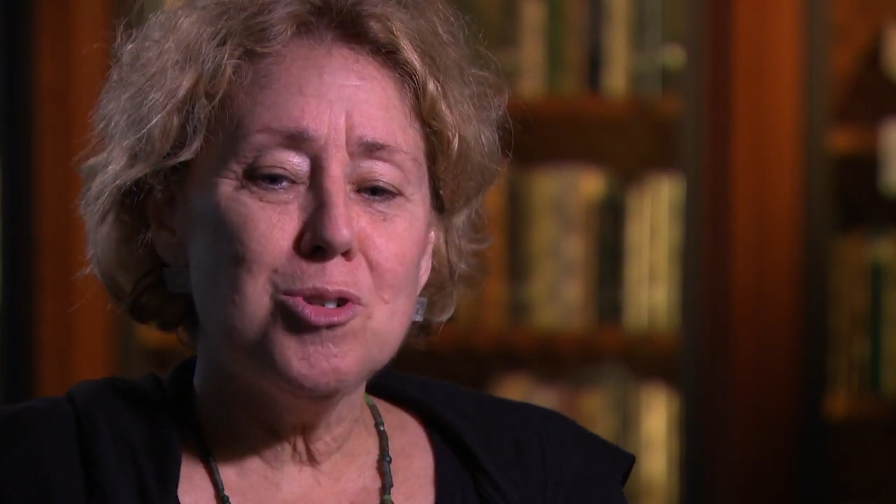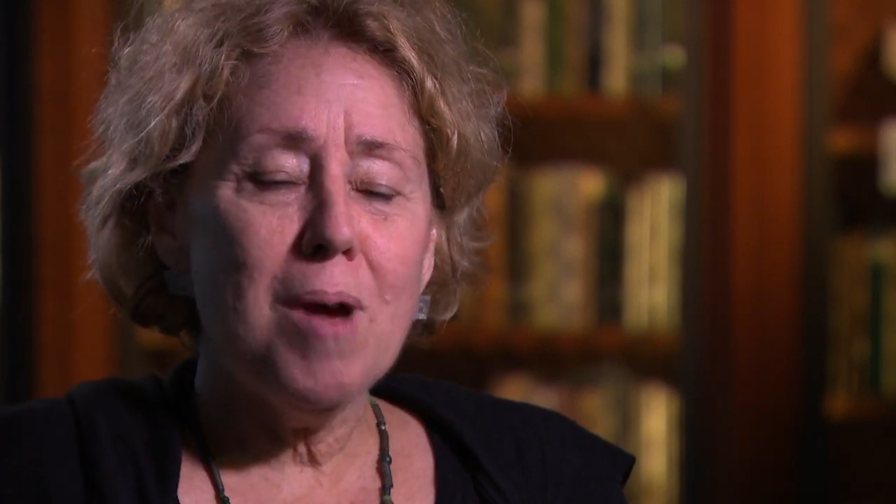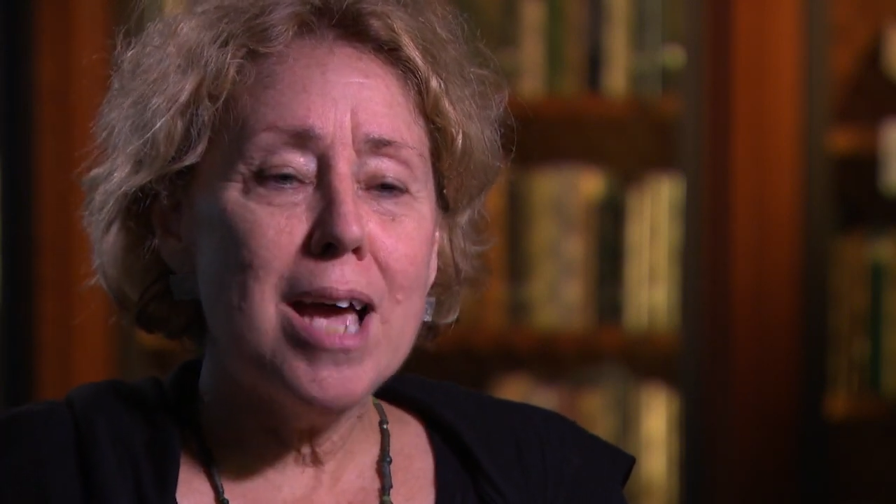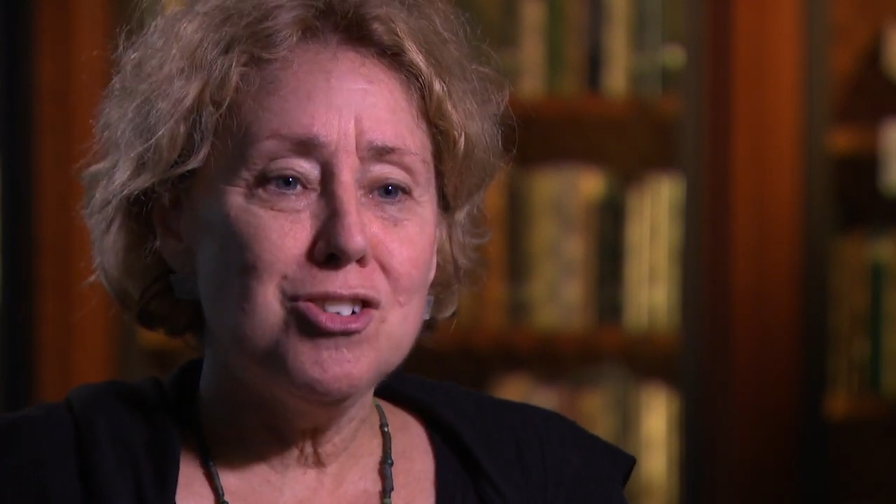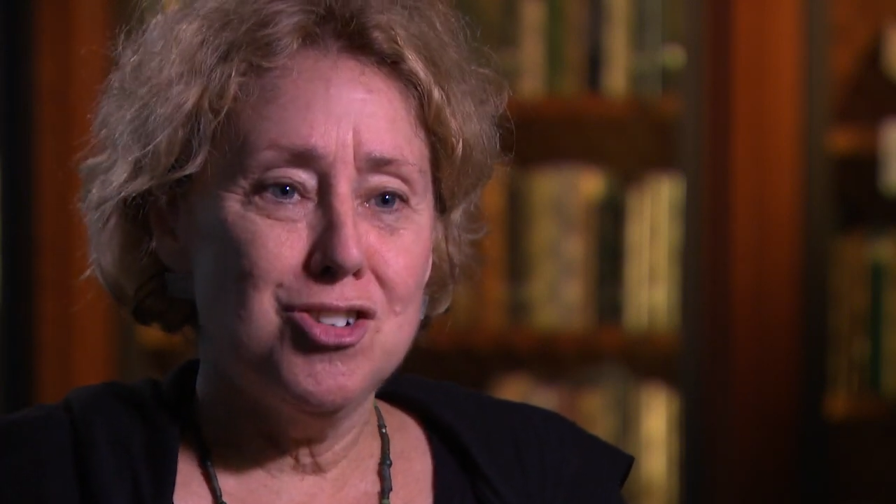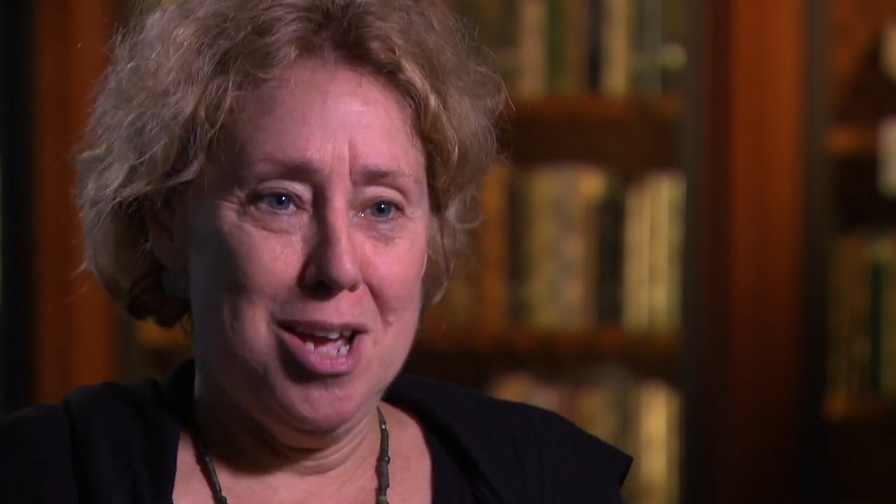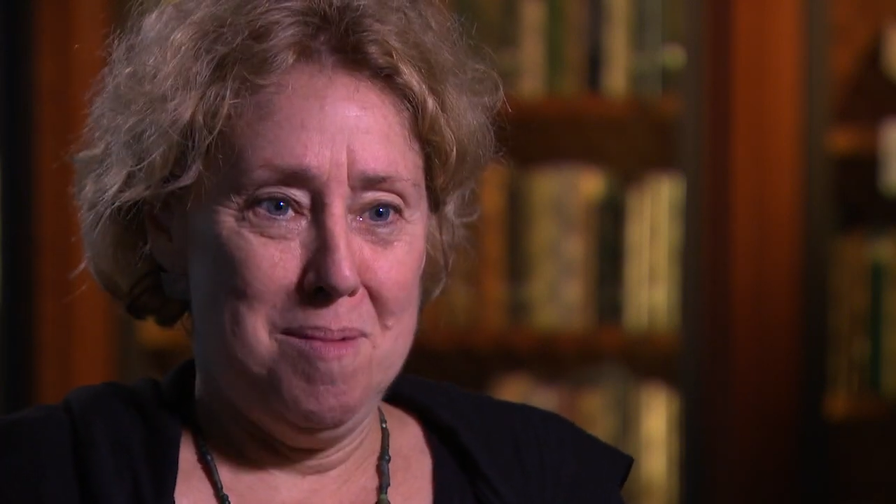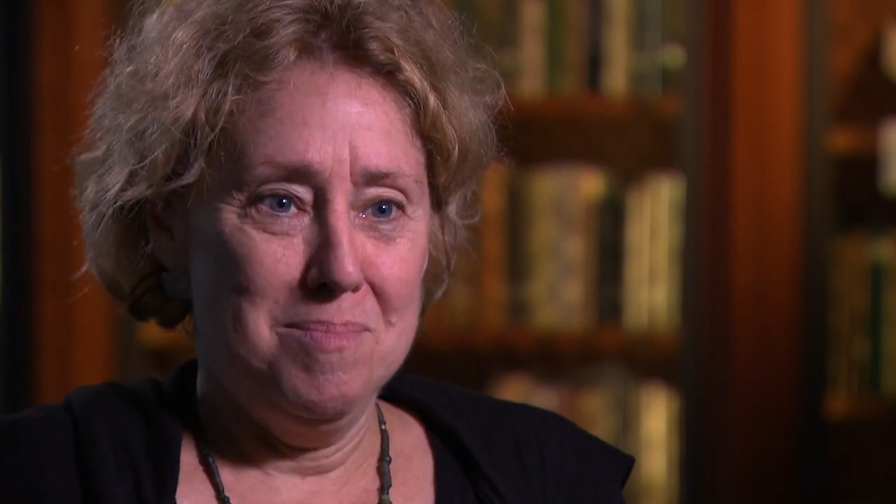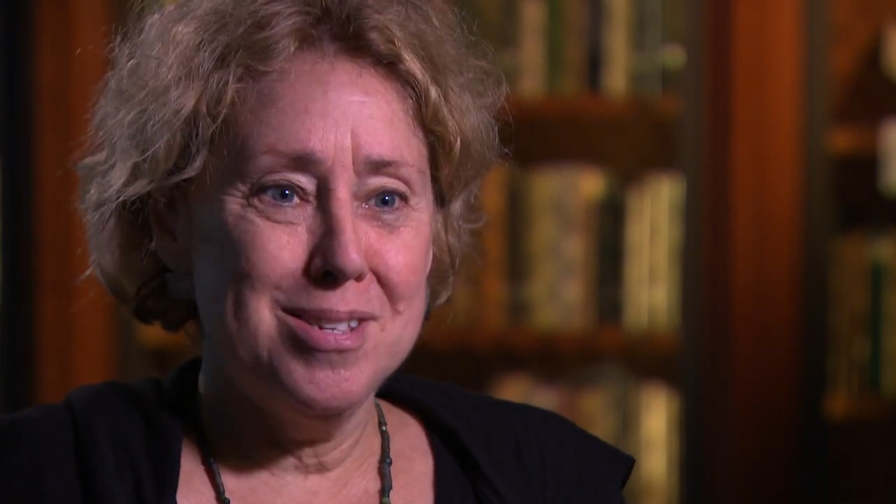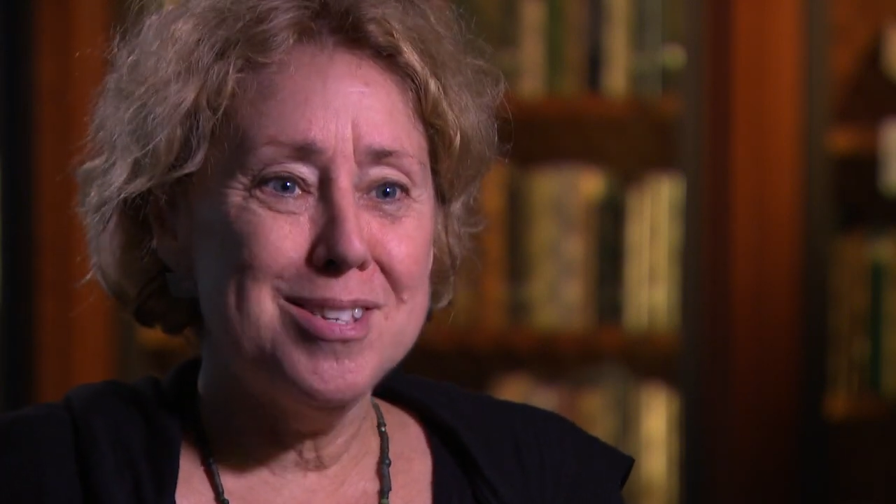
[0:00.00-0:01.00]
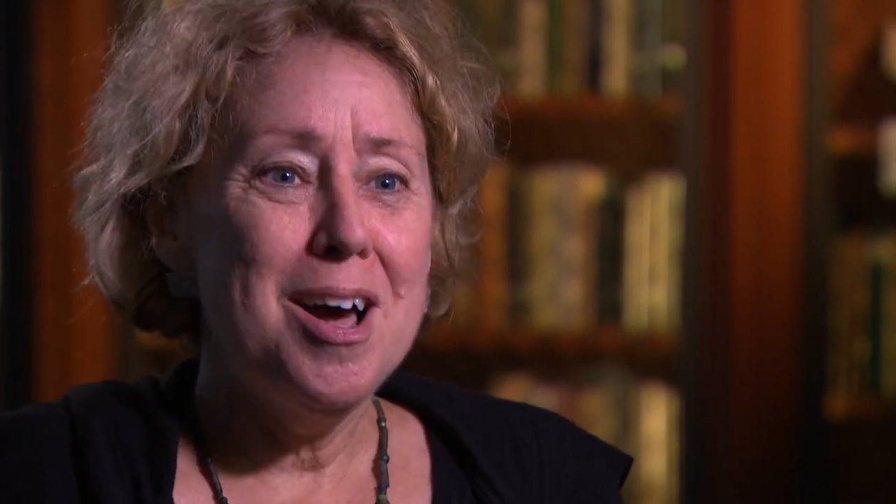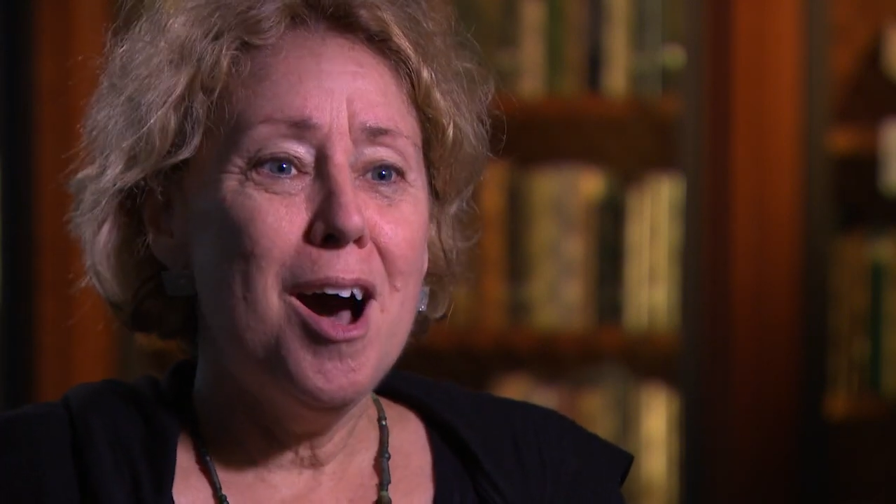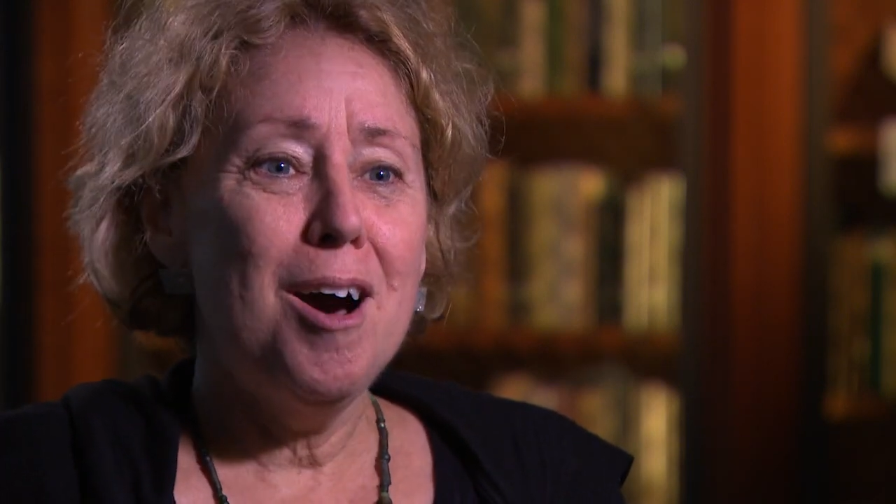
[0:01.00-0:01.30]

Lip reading: trash dumps